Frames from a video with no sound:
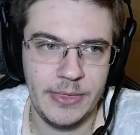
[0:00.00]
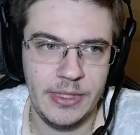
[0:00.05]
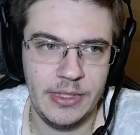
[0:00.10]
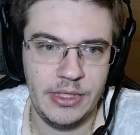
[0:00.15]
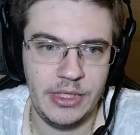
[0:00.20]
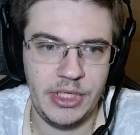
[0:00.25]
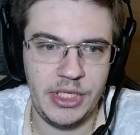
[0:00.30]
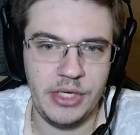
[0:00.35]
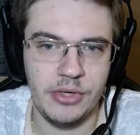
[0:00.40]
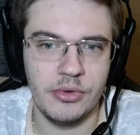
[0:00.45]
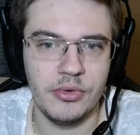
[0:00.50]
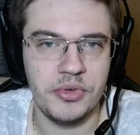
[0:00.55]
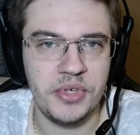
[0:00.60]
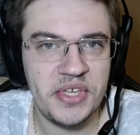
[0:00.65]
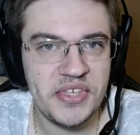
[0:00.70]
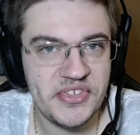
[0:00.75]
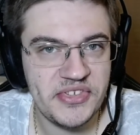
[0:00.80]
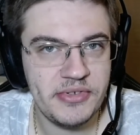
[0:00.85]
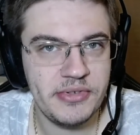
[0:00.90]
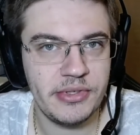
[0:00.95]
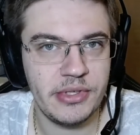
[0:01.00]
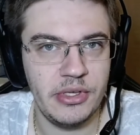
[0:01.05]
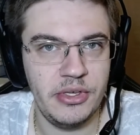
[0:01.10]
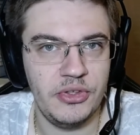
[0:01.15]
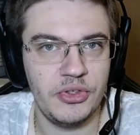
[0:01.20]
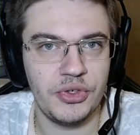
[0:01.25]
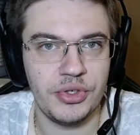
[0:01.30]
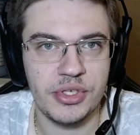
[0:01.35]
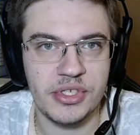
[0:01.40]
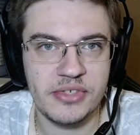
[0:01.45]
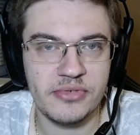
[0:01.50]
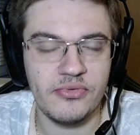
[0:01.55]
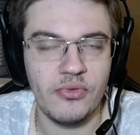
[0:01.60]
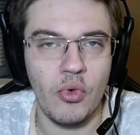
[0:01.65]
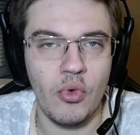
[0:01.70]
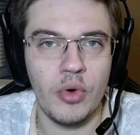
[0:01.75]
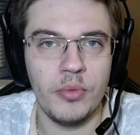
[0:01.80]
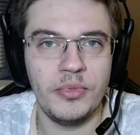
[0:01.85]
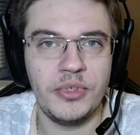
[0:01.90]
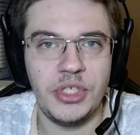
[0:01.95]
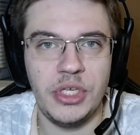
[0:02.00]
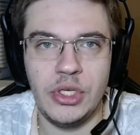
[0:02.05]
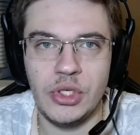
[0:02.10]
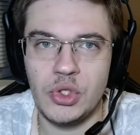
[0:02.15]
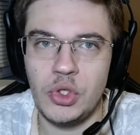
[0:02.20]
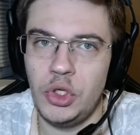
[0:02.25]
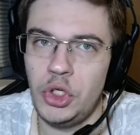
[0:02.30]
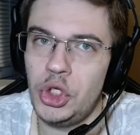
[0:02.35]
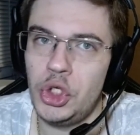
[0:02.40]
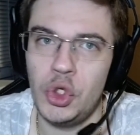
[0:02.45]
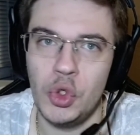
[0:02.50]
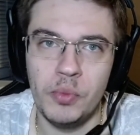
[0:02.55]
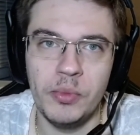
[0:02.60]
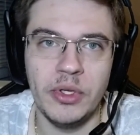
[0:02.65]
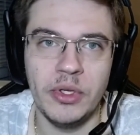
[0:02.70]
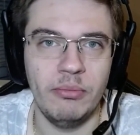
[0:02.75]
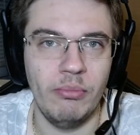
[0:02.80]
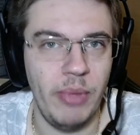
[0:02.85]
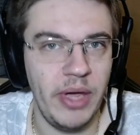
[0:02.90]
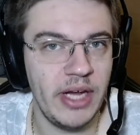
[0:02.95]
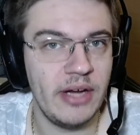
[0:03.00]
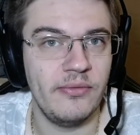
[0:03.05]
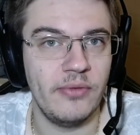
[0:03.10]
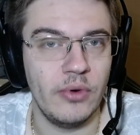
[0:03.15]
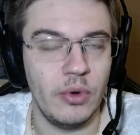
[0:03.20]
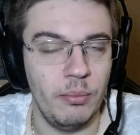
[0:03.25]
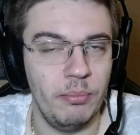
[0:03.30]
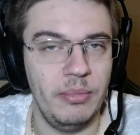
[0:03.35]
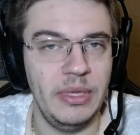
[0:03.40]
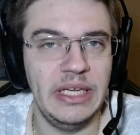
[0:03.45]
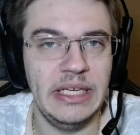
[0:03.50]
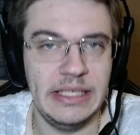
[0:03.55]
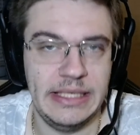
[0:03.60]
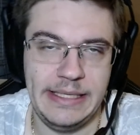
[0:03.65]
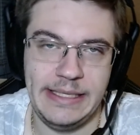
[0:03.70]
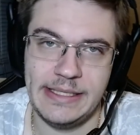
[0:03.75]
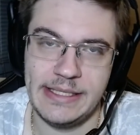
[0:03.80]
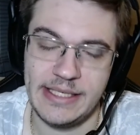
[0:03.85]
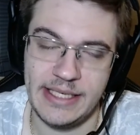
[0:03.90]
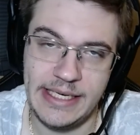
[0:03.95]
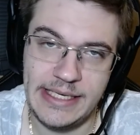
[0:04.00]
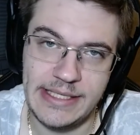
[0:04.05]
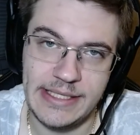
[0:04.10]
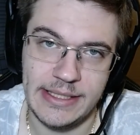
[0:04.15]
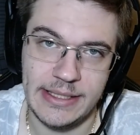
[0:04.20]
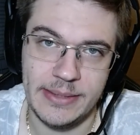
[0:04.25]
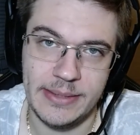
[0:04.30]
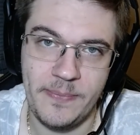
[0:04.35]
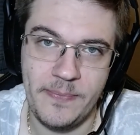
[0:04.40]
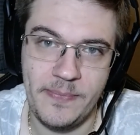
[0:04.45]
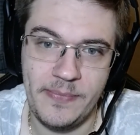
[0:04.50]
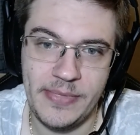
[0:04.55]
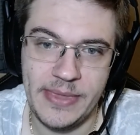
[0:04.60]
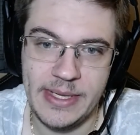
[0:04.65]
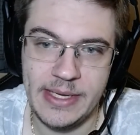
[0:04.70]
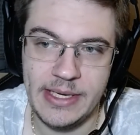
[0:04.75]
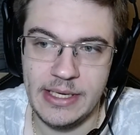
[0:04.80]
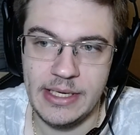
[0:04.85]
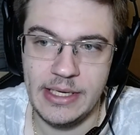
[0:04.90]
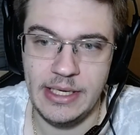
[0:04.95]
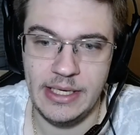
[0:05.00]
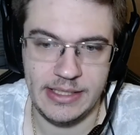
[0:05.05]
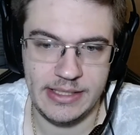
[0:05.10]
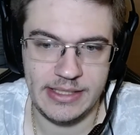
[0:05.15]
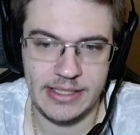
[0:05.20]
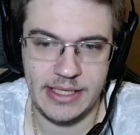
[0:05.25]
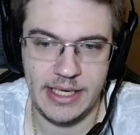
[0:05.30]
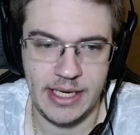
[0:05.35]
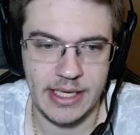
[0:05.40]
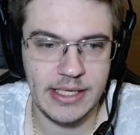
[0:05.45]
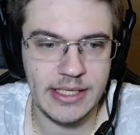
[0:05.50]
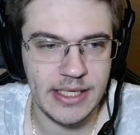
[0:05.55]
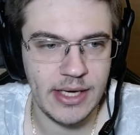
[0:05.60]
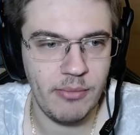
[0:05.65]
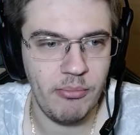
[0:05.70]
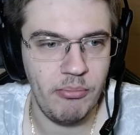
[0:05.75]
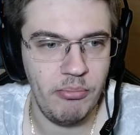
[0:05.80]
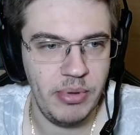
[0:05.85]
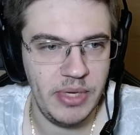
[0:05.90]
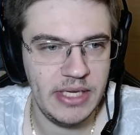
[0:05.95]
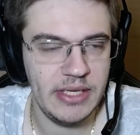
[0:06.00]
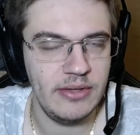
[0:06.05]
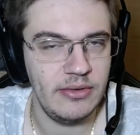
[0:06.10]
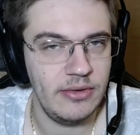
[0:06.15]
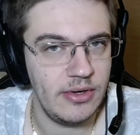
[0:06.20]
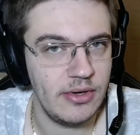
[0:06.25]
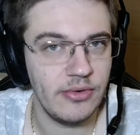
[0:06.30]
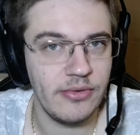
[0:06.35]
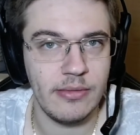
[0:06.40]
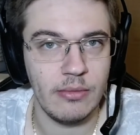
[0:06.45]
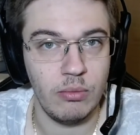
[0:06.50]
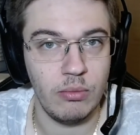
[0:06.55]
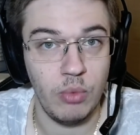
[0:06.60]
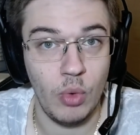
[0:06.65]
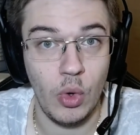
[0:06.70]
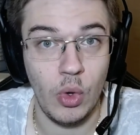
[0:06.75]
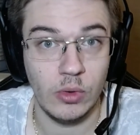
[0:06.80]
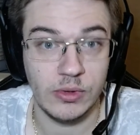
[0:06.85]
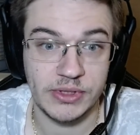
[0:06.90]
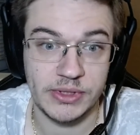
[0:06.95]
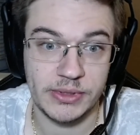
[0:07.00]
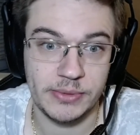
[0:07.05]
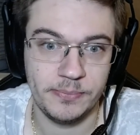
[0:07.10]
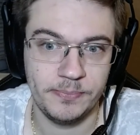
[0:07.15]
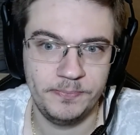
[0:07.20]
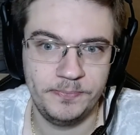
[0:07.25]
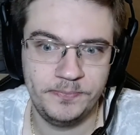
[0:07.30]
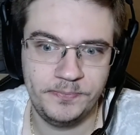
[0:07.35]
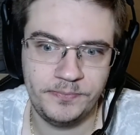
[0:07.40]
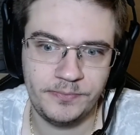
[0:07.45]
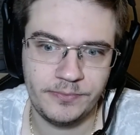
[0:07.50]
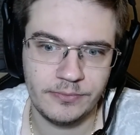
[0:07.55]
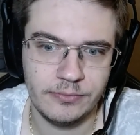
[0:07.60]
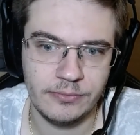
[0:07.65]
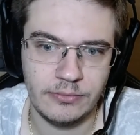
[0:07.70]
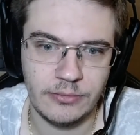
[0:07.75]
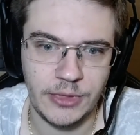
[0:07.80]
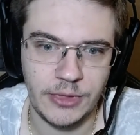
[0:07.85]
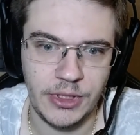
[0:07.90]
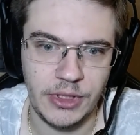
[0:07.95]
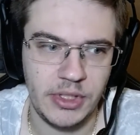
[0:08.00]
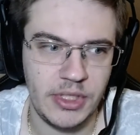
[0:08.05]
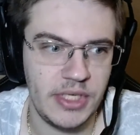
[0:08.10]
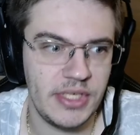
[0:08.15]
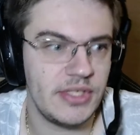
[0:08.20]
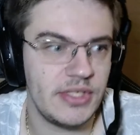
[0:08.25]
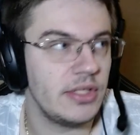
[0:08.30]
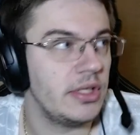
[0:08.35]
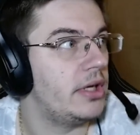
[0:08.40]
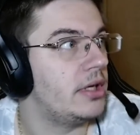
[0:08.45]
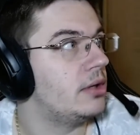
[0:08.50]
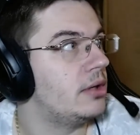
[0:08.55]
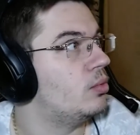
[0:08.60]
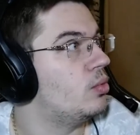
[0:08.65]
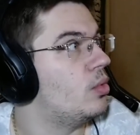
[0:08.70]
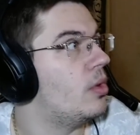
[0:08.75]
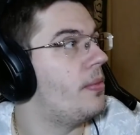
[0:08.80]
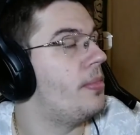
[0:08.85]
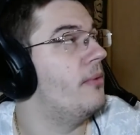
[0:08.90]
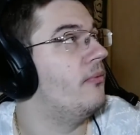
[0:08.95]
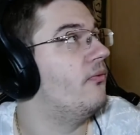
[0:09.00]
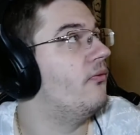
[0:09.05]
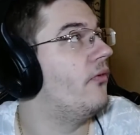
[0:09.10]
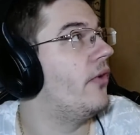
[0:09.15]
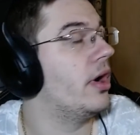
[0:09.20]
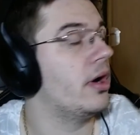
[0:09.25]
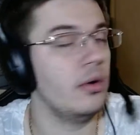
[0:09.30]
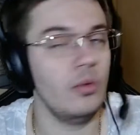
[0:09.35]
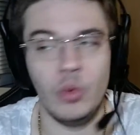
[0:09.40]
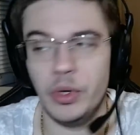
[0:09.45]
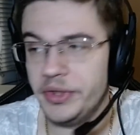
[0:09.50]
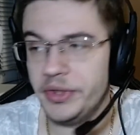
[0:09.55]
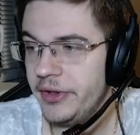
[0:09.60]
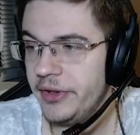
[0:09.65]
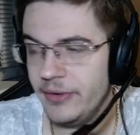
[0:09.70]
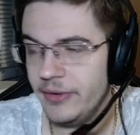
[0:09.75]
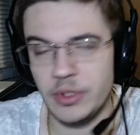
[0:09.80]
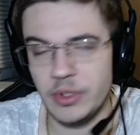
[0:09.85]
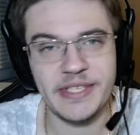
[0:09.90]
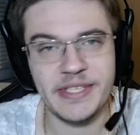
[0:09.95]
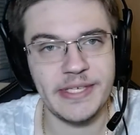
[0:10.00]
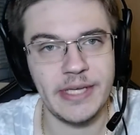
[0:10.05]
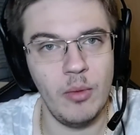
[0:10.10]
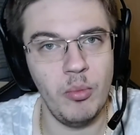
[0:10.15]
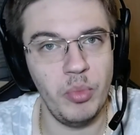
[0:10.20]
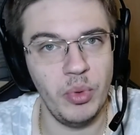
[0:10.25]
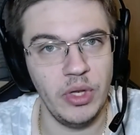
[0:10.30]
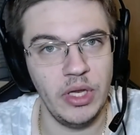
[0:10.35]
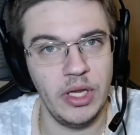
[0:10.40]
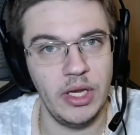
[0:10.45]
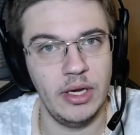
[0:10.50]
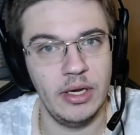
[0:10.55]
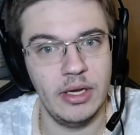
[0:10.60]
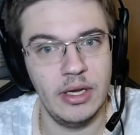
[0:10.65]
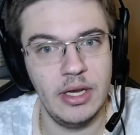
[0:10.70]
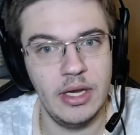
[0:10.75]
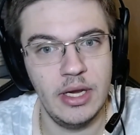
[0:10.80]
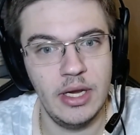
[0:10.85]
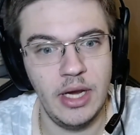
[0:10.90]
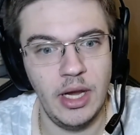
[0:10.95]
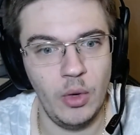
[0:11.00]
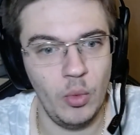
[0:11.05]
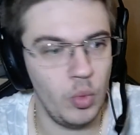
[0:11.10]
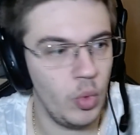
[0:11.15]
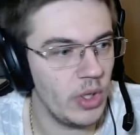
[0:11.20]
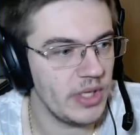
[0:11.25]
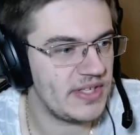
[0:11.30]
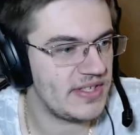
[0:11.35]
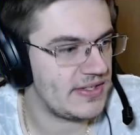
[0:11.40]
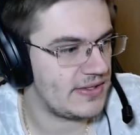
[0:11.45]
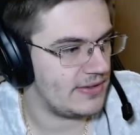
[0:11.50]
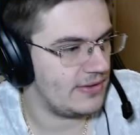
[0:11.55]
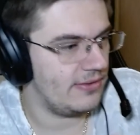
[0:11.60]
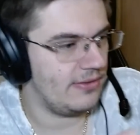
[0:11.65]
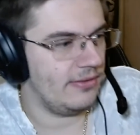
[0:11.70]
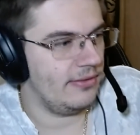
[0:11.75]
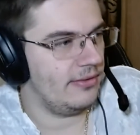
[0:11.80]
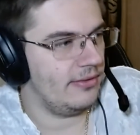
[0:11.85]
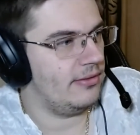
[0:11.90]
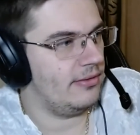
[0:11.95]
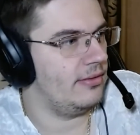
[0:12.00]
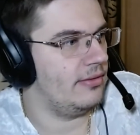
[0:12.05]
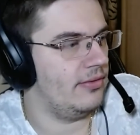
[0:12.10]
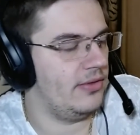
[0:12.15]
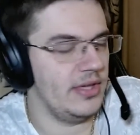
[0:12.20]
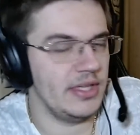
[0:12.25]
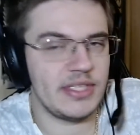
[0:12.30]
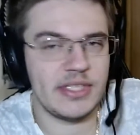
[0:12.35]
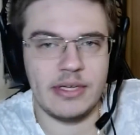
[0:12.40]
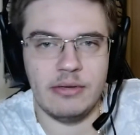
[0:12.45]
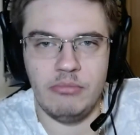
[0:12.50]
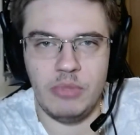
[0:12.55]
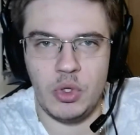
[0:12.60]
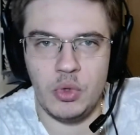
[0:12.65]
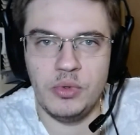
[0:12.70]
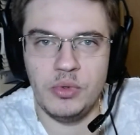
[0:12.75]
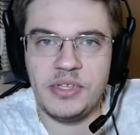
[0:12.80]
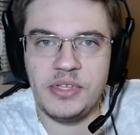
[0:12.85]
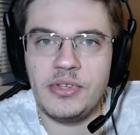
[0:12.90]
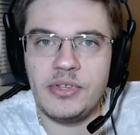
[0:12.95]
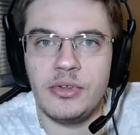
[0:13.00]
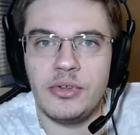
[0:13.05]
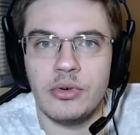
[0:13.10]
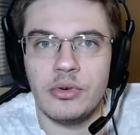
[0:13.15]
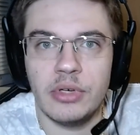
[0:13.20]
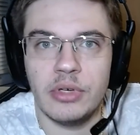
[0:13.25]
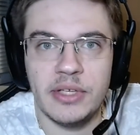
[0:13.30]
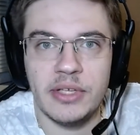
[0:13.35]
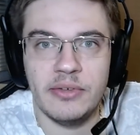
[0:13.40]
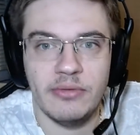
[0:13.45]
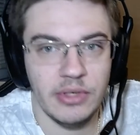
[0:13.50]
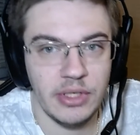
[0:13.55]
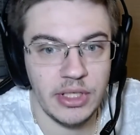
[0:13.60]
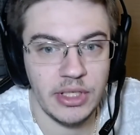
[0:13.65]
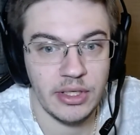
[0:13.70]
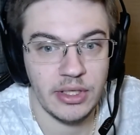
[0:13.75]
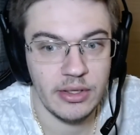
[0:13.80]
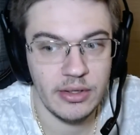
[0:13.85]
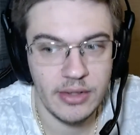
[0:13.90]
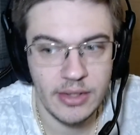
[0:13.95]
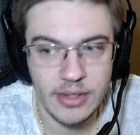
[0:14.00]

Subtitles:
He recently transformed into a human back from being a titan and end up being near the walls. And he's like, what the fuck? What's happening? And what's that community you're living in?